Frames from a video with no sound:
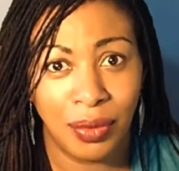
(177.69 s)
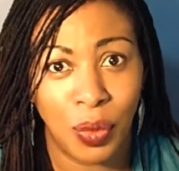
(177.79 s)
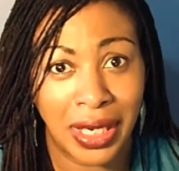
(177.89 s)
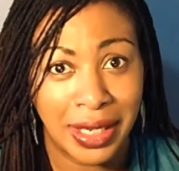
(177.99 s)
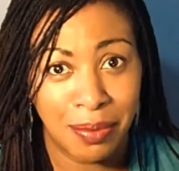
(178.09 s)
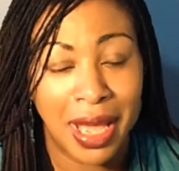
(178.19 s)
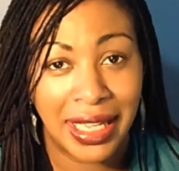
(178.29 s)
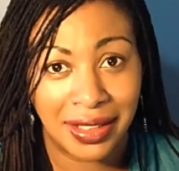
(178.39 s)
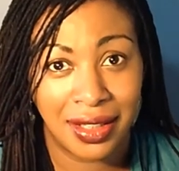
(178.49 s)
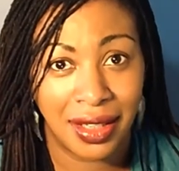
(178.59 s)
When
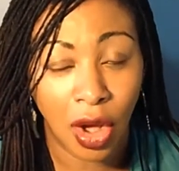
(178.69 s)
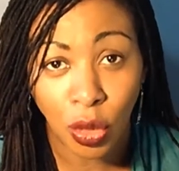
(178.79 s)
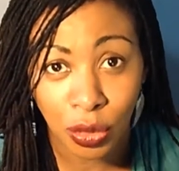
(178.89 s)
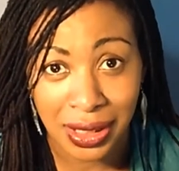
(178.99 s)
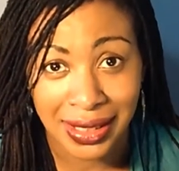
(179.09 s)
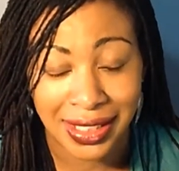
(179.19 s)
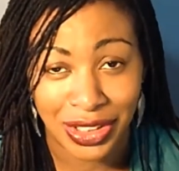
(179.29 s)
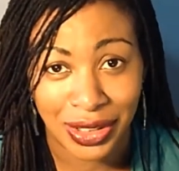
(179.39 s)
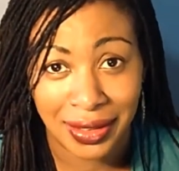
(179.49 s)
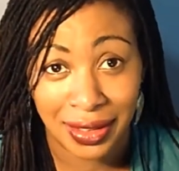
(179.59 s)
compared to the old
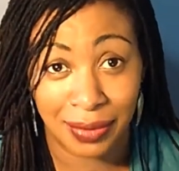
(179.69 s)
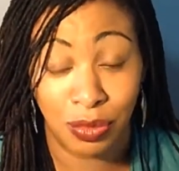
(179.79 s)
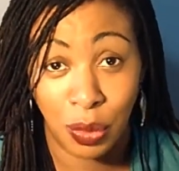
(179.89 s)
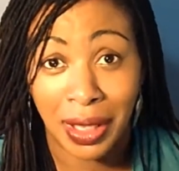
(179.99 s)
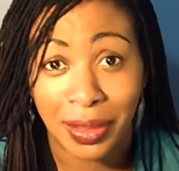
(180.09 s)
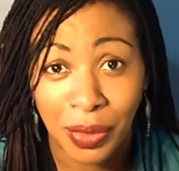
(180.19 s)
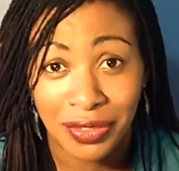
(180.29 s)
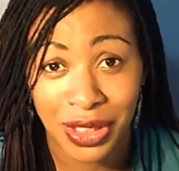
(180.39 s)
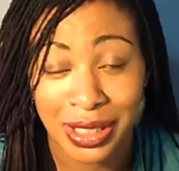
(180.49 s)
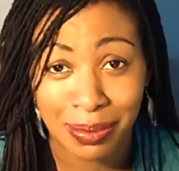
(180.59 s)
decision, the one that
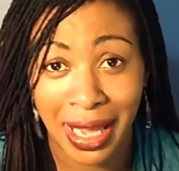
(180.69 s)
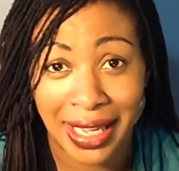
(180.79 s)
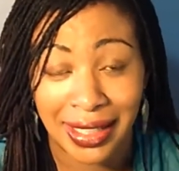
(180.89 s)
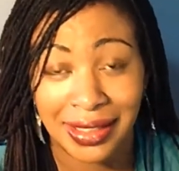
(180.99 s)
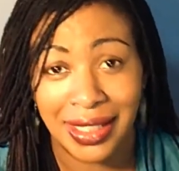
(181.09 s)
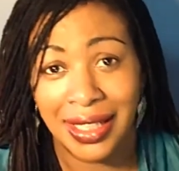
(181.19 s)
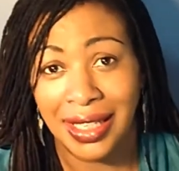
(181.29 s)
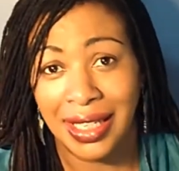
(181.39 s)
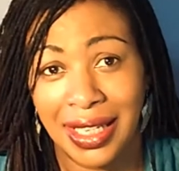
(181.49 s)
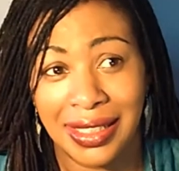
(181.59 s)
we've just made,
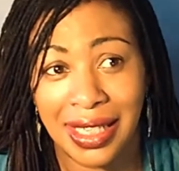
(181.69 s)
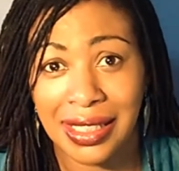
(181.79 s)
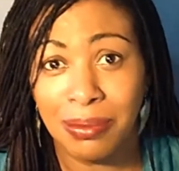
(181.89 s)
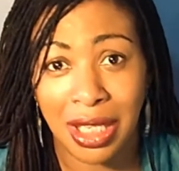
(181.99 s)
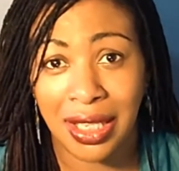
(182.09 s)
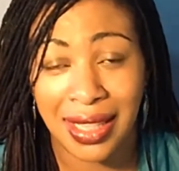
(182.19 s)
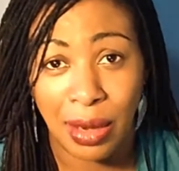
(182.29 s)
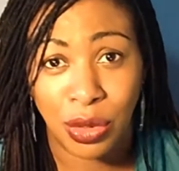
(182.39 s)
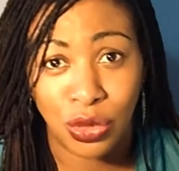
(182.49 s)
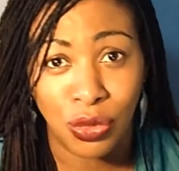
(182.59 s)
it doesn't mean that
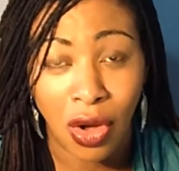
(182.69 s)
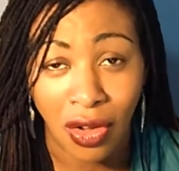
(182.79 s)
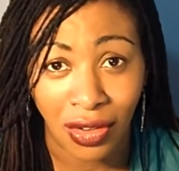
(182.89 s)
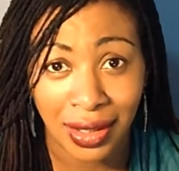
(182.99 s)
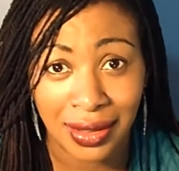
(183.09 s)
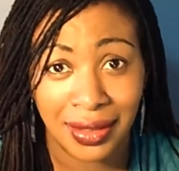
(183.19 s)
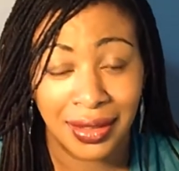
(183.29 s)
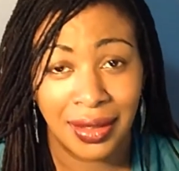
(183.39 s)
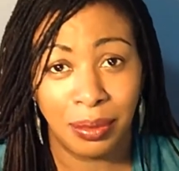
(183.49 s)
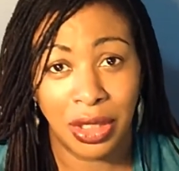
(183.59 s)
that was wrong,
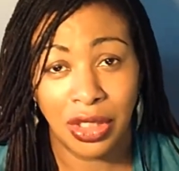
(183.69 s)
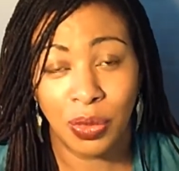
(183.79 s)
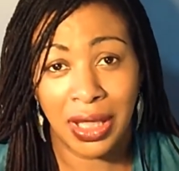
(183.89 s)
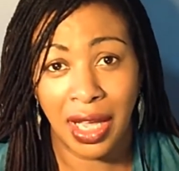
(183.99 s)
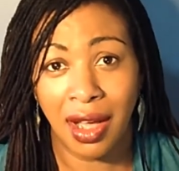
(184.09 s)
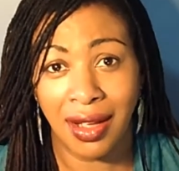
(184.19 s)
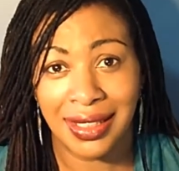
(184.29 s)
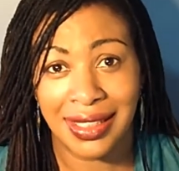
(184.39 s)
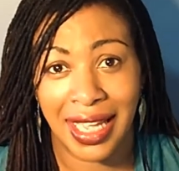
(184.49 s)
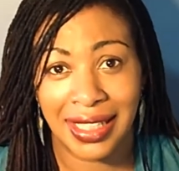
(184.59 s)
because when the
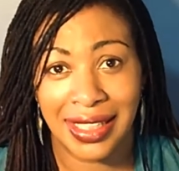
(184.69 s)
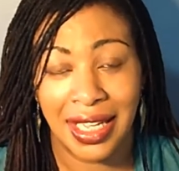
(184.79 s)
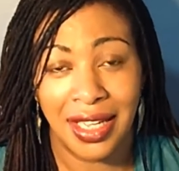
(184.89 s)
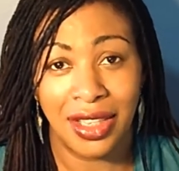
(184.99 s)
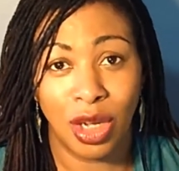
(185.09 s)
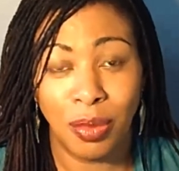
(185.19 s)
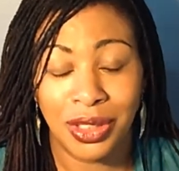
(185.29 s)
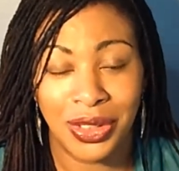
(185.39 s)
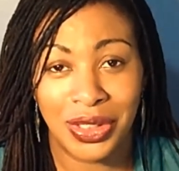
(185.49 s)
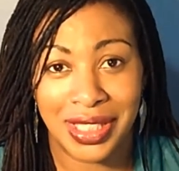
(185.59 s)
heart says the
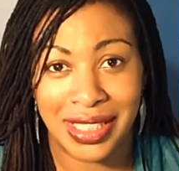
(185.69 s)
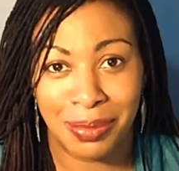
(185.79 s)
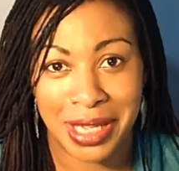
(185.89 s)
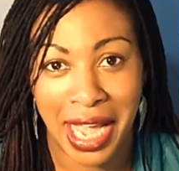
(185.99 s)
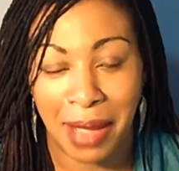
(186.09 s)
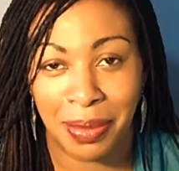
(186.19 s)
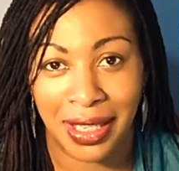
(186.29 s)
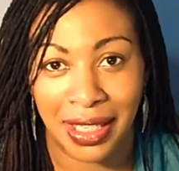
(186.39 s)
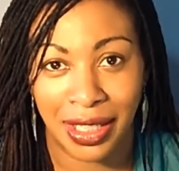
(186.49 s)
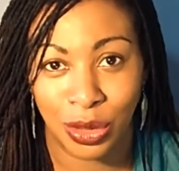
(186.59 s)
opportunity to be
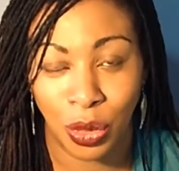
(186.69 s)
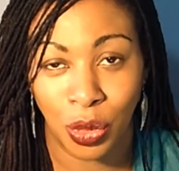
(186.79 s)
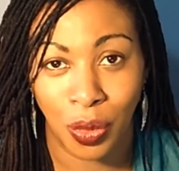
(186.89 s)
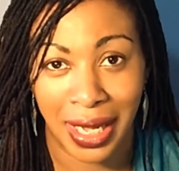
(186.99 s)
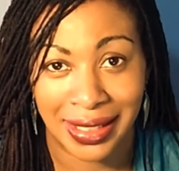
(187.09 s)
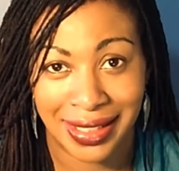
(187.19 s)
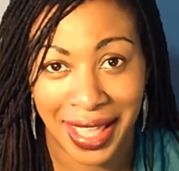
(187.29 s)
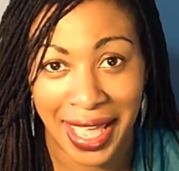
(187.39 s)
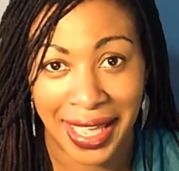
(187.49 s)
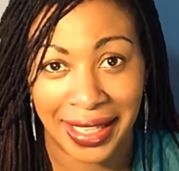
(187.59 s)
happy is always
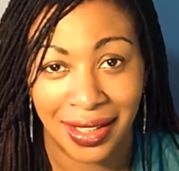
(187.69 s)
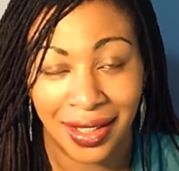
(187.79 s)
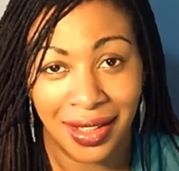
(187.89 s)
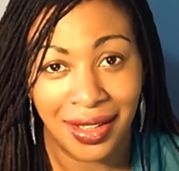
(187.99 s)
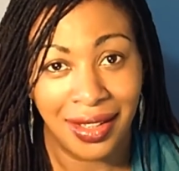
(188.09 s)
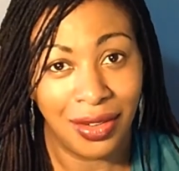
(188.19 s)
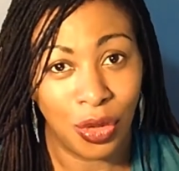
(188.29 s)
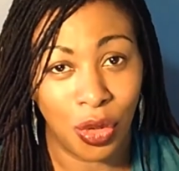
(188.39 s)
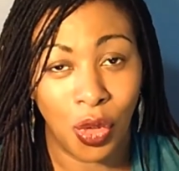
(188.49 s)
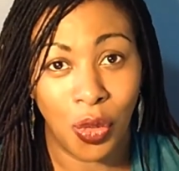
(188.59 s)
there
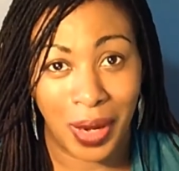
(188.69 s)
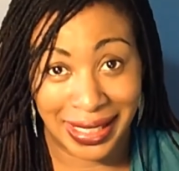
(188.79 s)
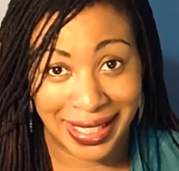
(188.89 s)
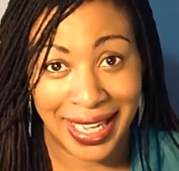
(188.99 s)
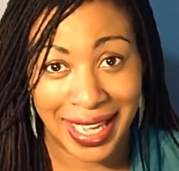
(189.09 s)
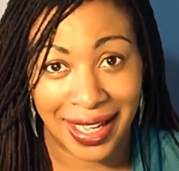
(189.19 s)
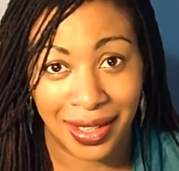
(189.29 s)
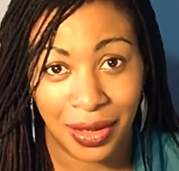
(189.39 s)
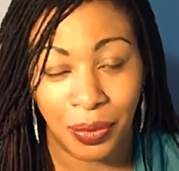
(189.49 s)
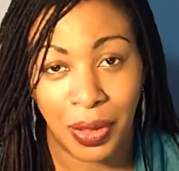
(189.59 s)
or always
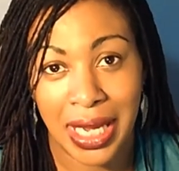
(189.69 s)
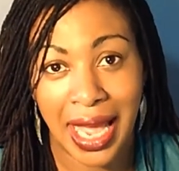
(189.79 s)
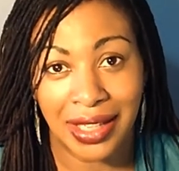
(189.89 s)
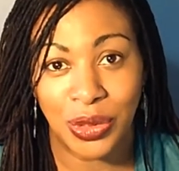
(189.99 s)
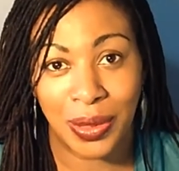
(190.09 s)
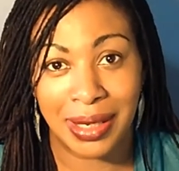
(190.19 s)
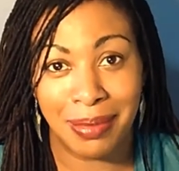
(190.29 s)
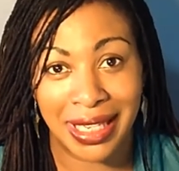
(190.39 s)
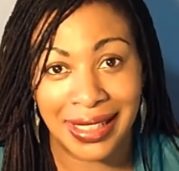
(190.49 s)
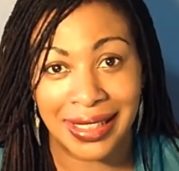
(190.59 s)
here, what it actually
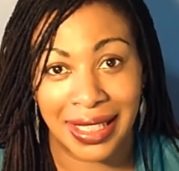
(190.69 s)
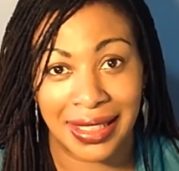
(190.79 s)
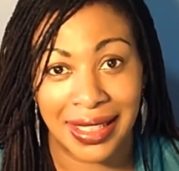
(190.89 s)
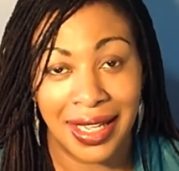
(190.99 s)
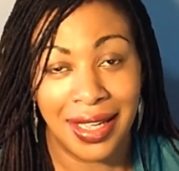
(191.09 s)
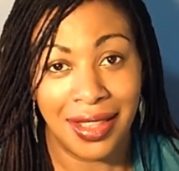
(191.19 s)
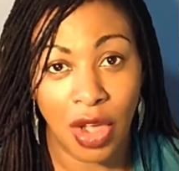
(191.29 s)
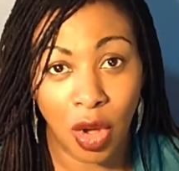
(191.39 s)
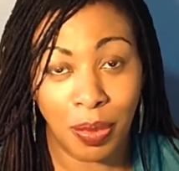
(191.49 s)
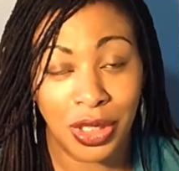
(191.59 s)
means is
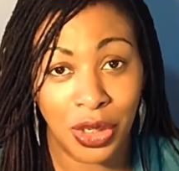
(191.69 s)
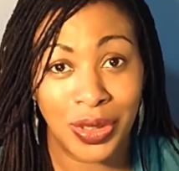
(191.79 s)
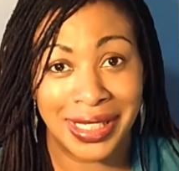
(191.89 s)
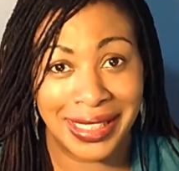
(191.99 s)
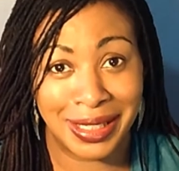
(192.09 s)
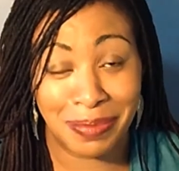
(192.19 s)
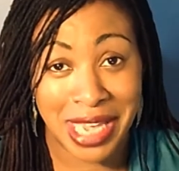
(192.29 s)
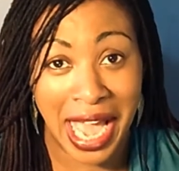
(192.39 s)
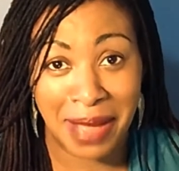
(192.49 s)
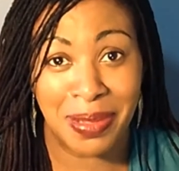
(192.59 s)
the opportunity to
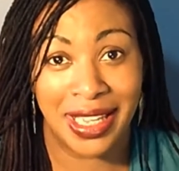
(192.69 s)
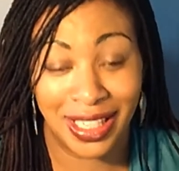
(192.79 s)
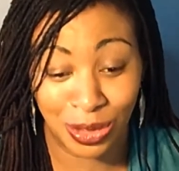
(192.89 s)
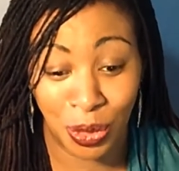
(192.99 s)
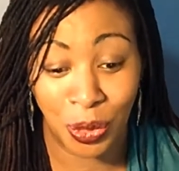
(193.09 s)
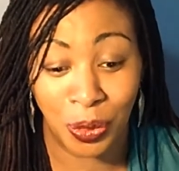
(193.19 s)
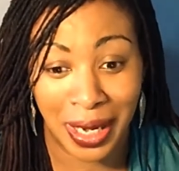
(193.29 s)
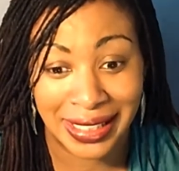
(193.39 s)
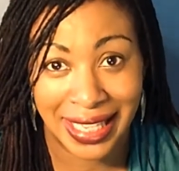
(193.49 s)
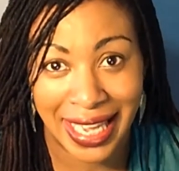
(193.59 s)
be happy is
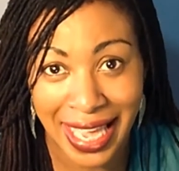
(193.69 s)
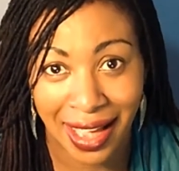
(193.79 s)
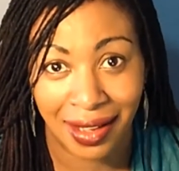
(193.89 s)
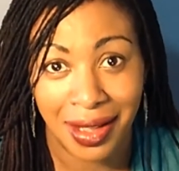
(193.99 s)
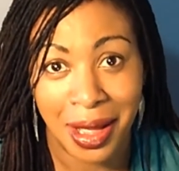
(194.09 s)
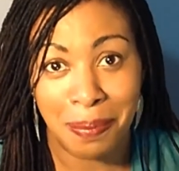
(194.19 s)
always here.